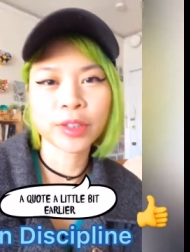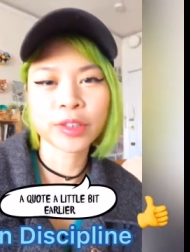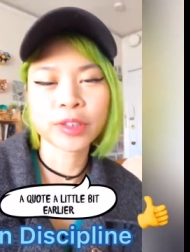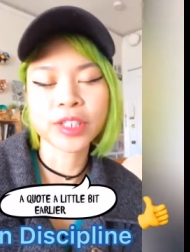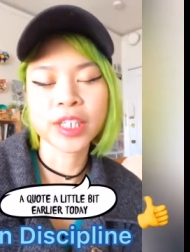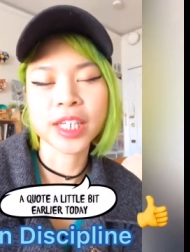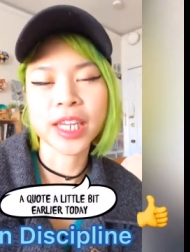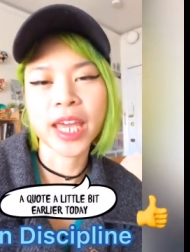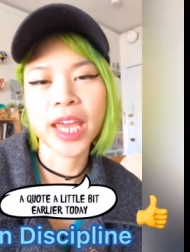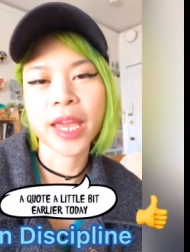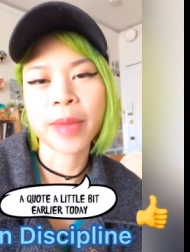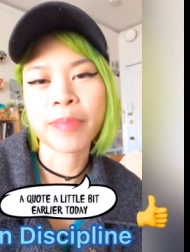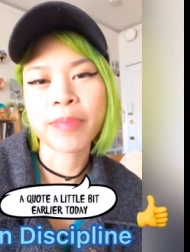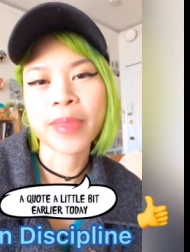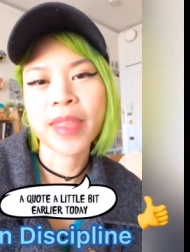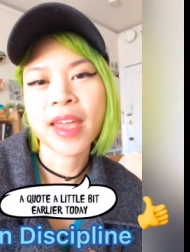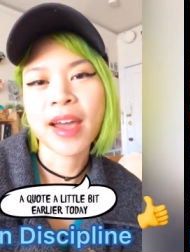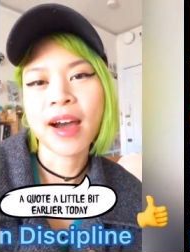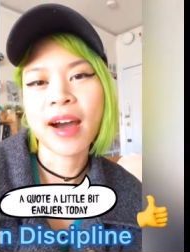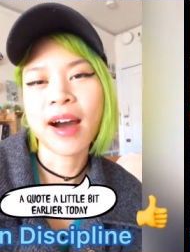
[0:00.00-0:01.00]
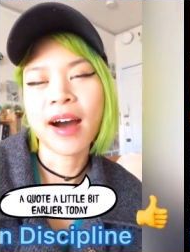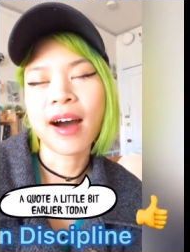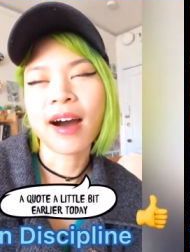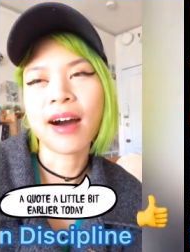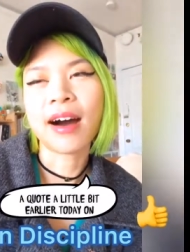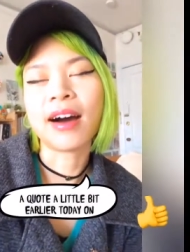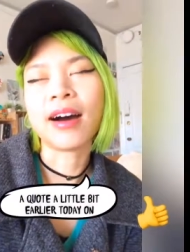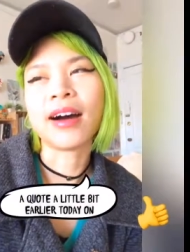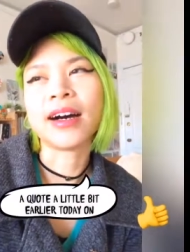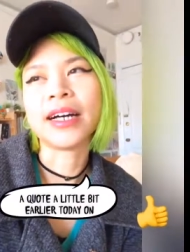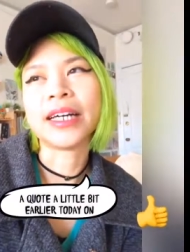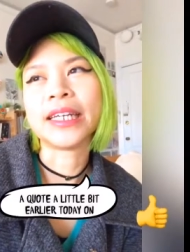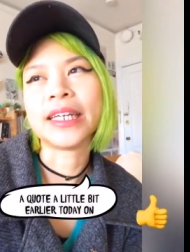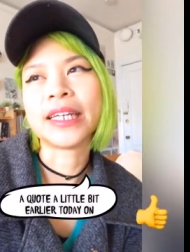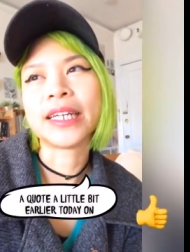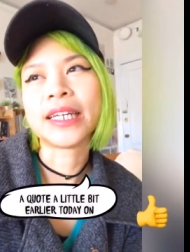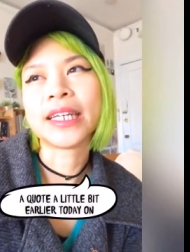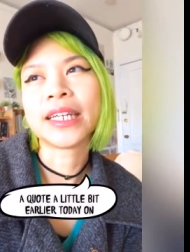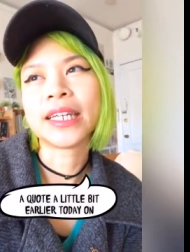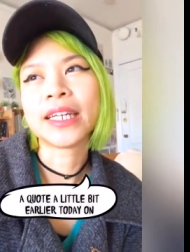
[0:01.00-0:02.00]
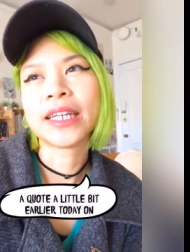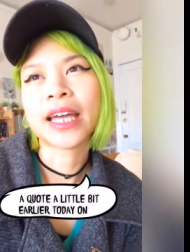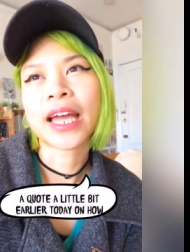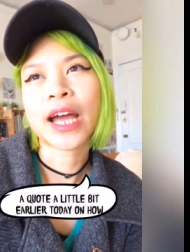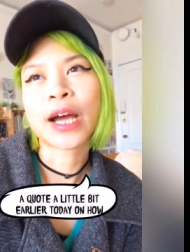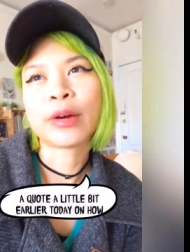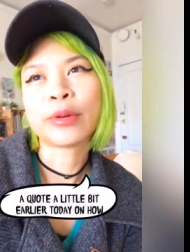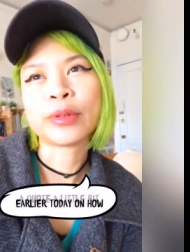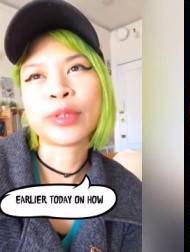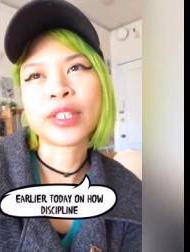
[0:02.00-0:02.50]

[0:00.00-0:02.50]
Today on how